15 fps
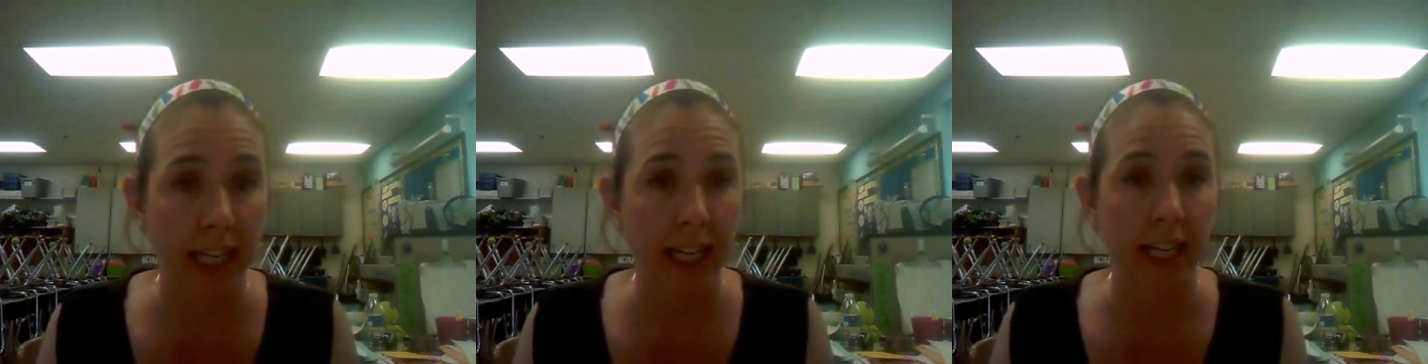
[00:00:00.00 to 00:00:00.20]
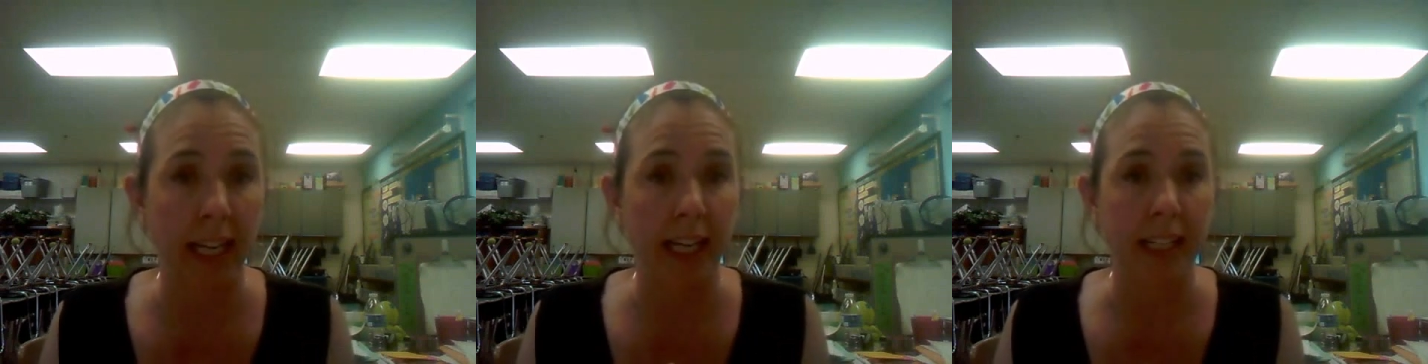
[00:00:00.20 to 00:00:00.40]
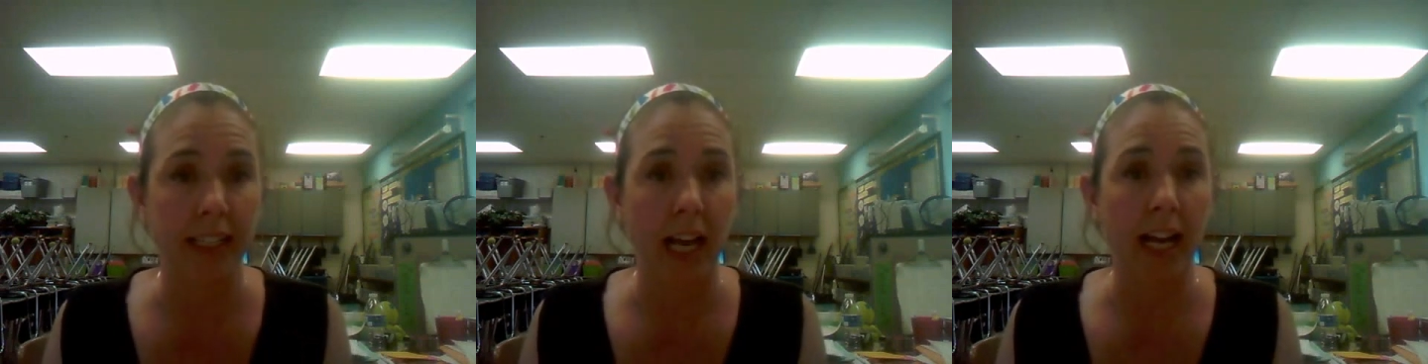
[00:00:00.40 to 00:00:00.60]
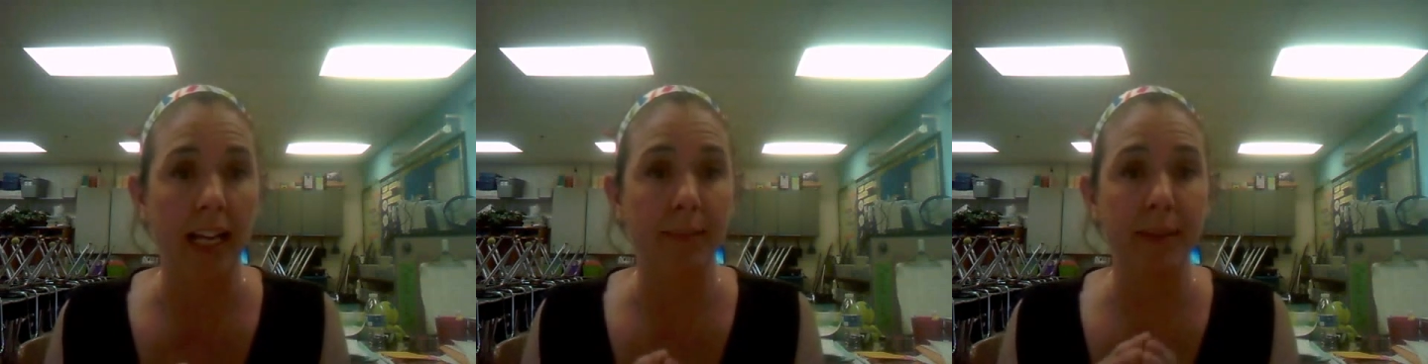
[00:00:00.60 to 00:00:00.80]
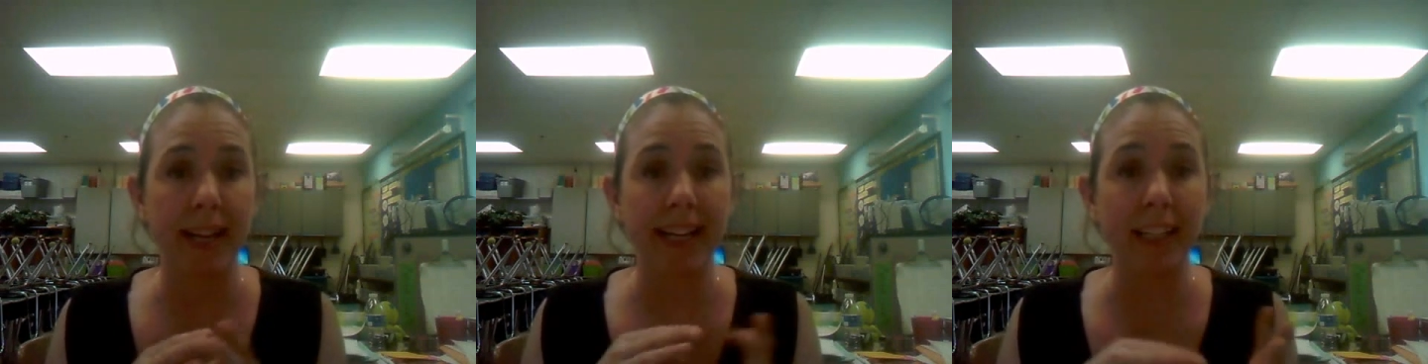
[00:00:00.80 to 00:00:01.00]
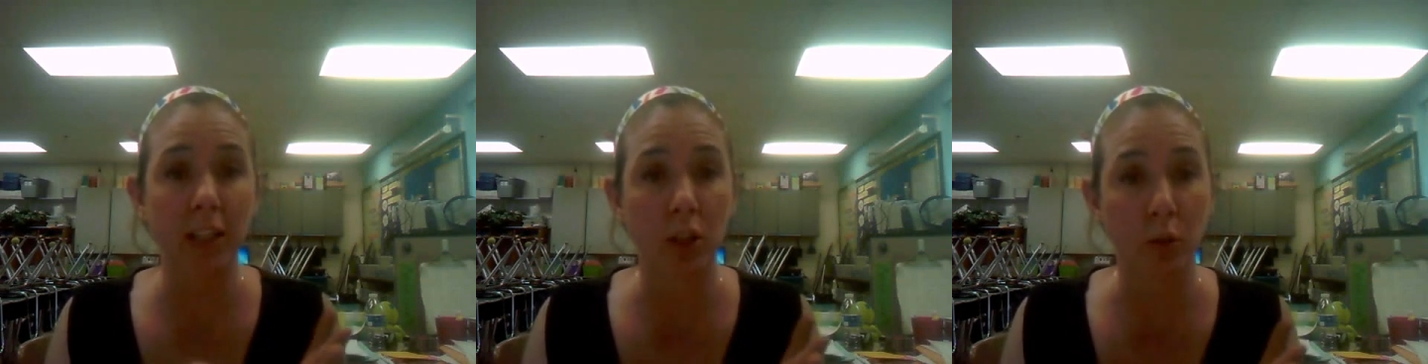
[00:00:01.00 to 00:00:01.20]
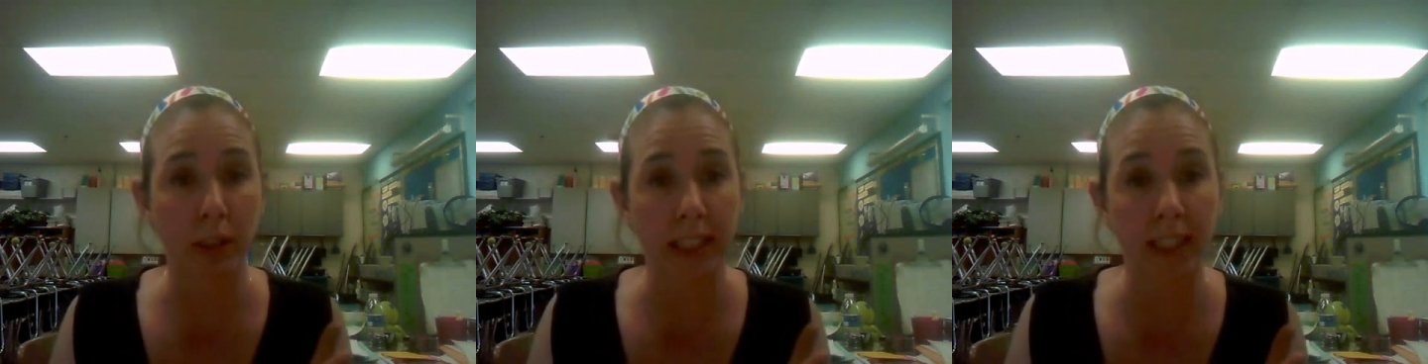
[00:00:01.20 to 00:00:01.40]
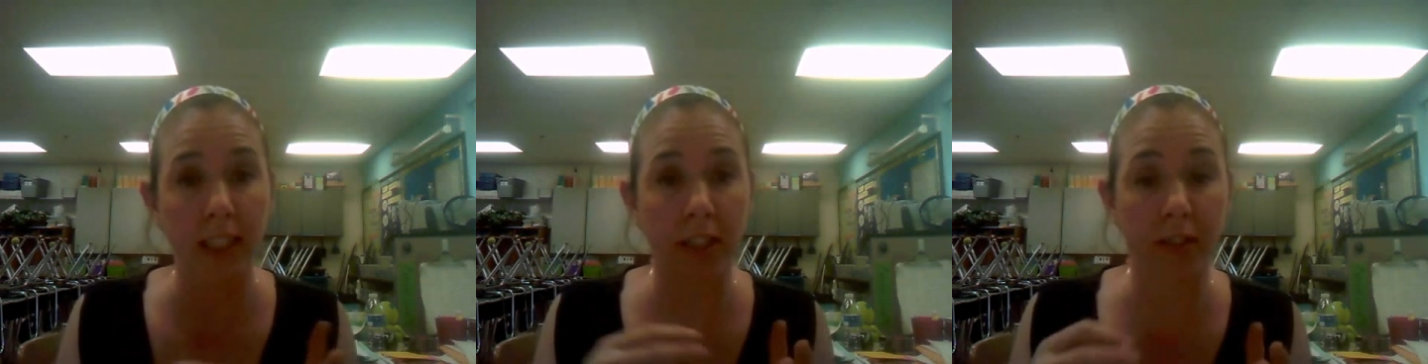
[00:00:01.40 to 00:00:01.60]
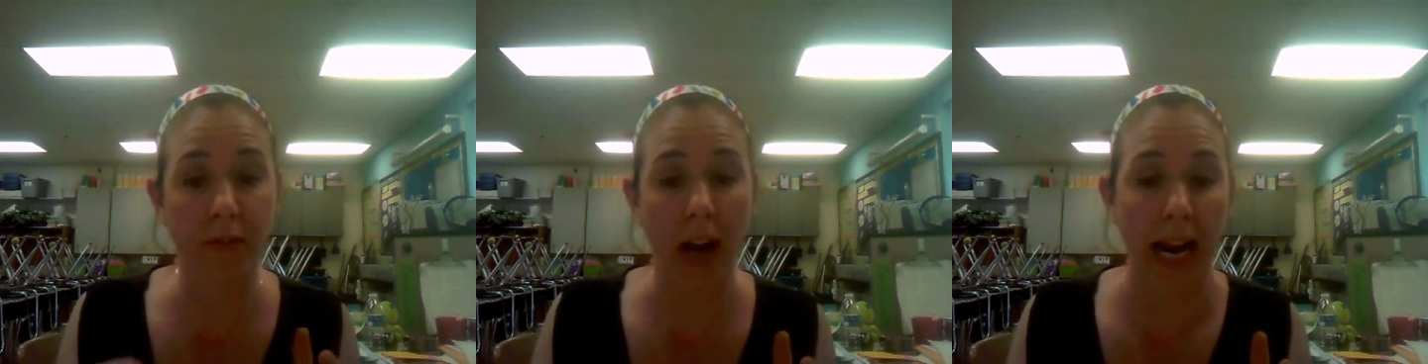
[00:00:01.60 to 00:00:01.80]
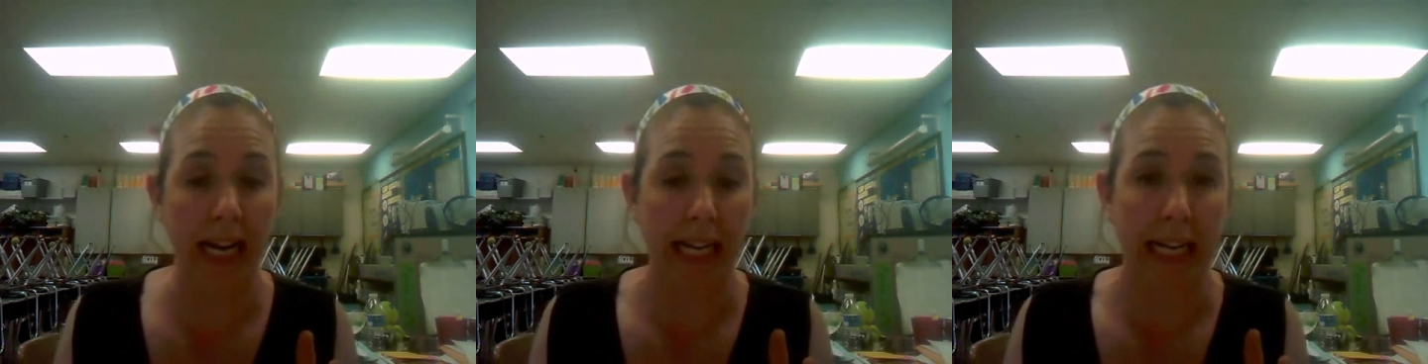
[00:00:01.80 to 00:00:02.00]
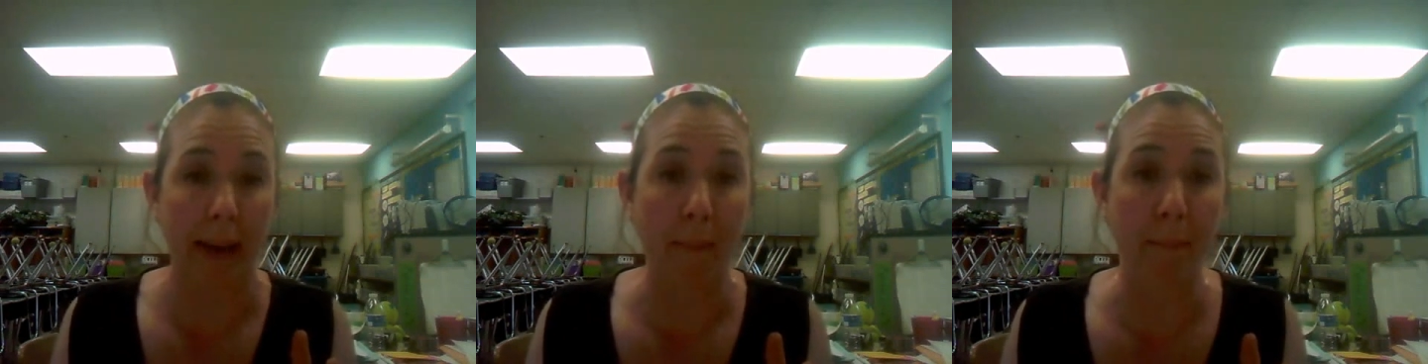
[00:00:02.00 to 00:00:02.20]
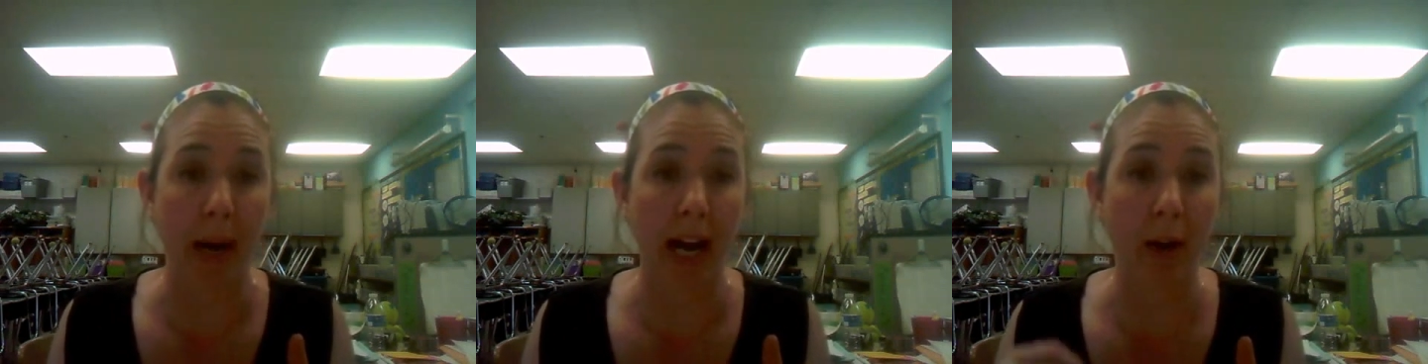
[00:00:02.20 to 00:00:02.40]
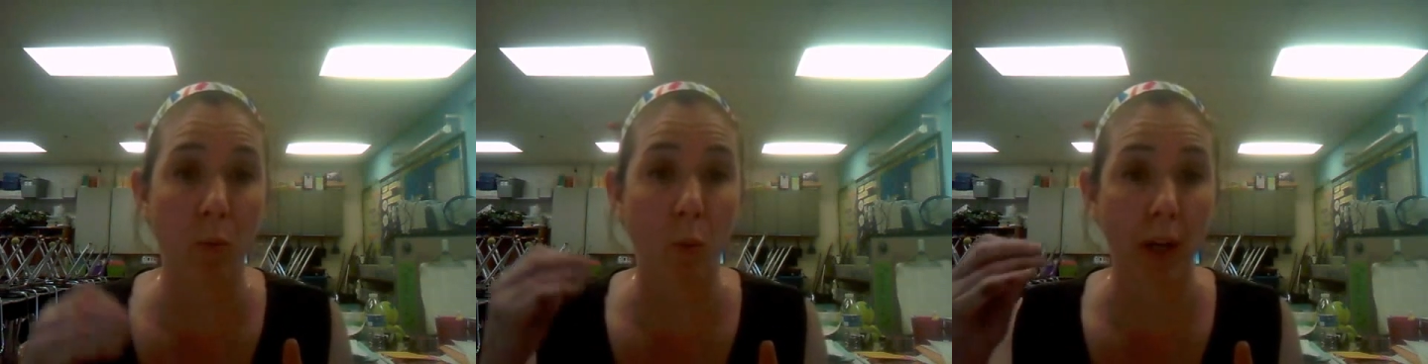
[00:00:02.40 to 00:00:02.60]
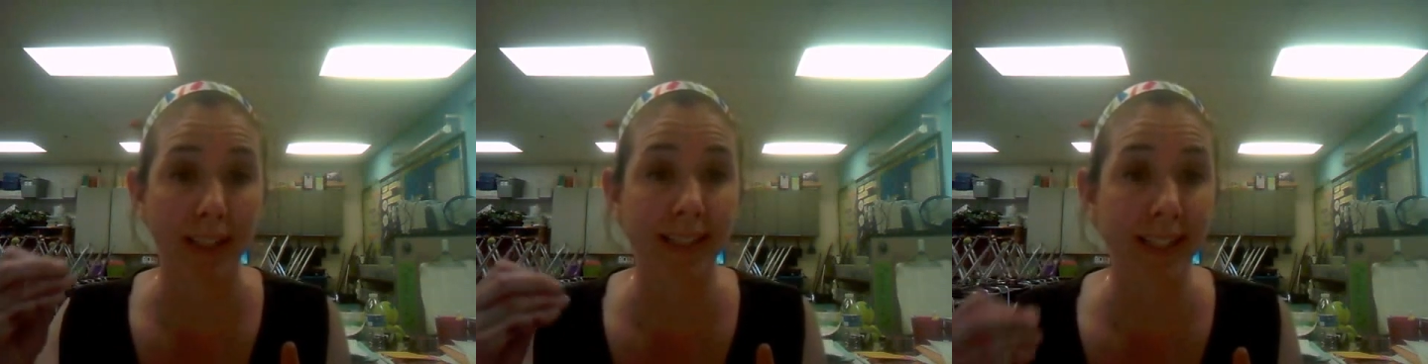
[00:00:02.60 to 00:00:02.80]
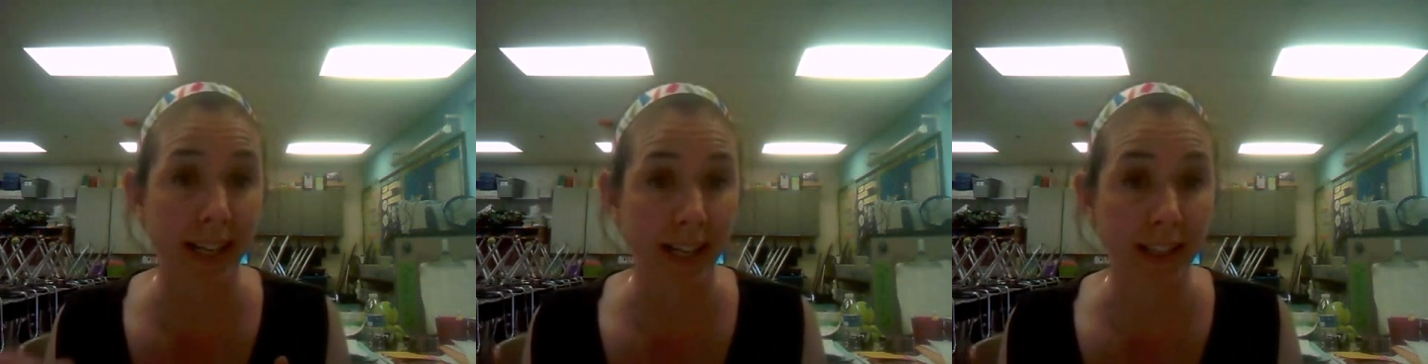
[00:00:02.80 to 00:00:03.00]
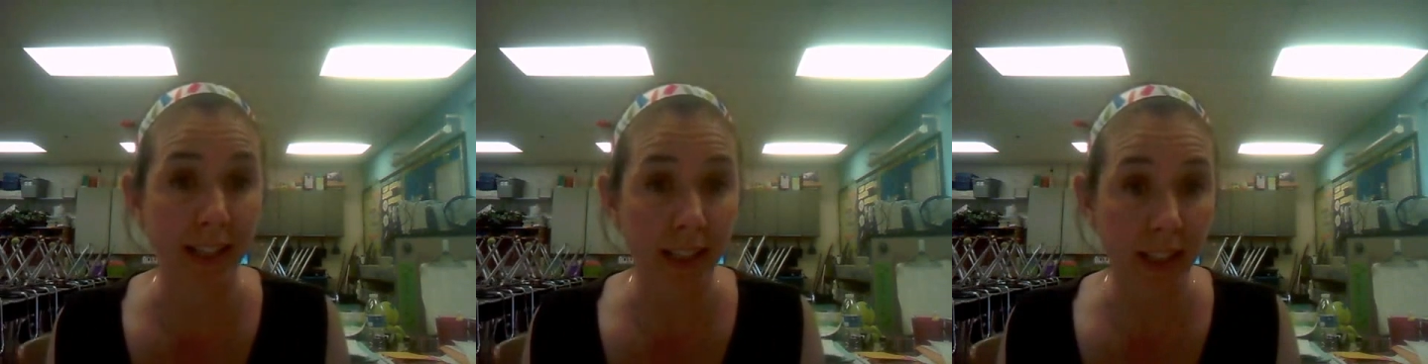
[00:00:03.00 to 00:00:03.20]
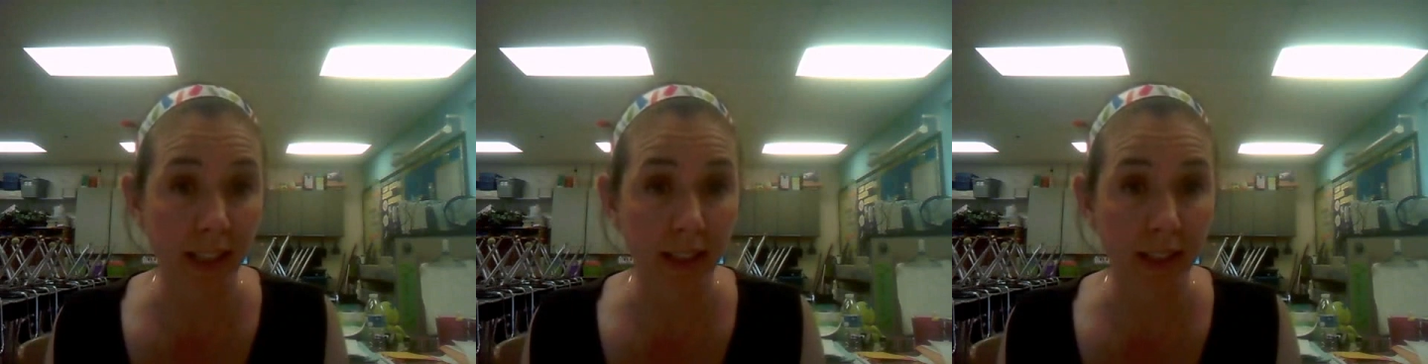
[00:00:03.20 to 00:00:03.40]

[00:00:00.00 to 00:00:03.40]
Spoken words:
and I am taking 3 and dividing it by 1/6.